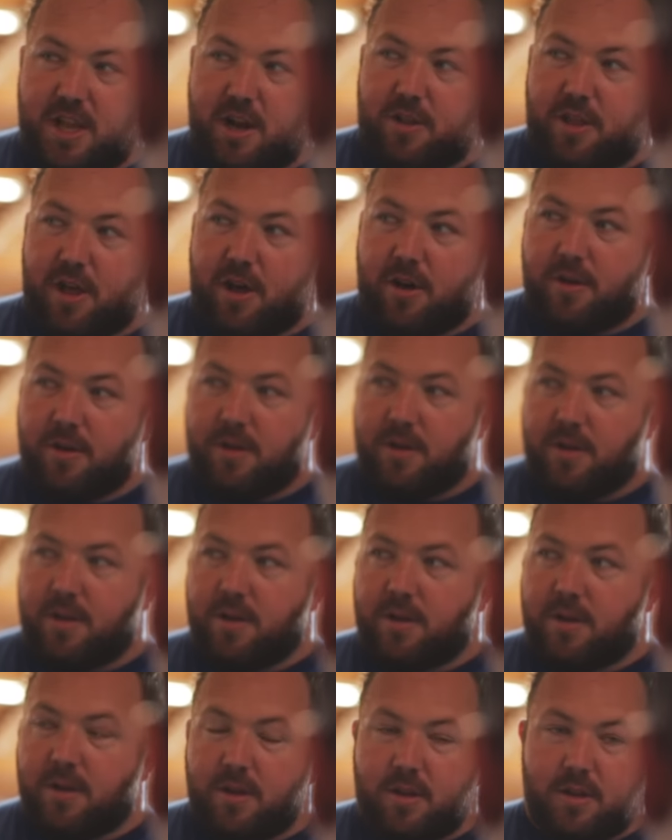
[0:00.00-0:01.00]
SRA
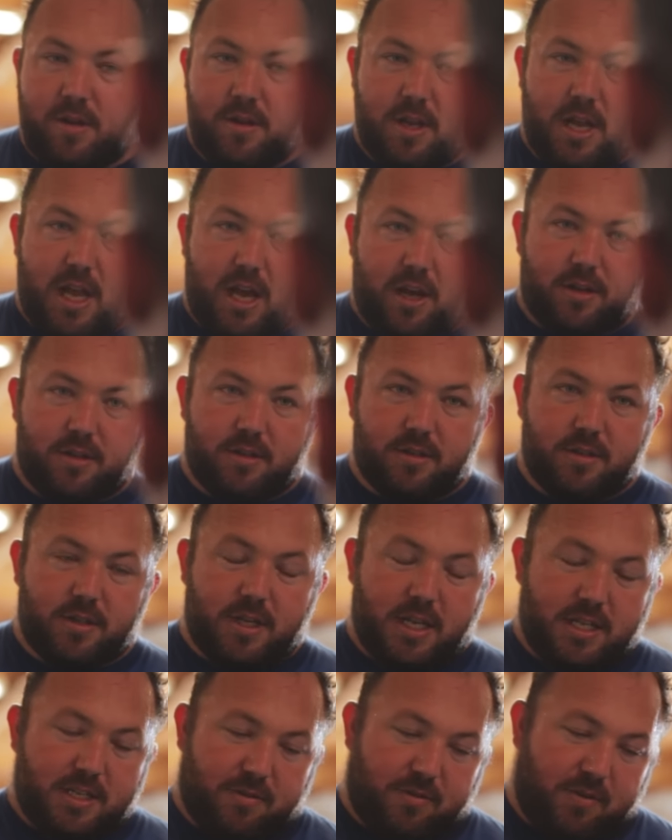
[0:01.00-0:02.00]
curve couldn't be
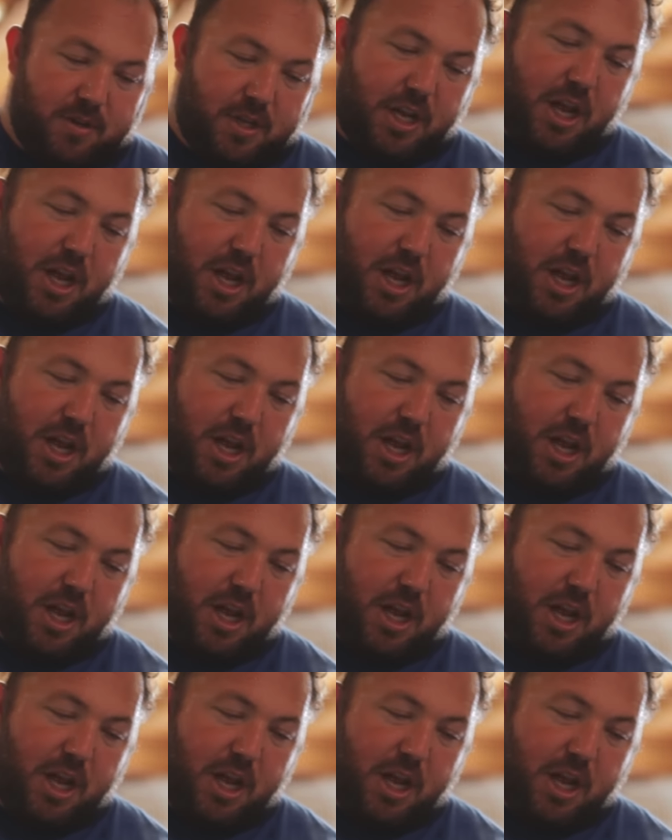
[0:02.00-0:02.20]
applied.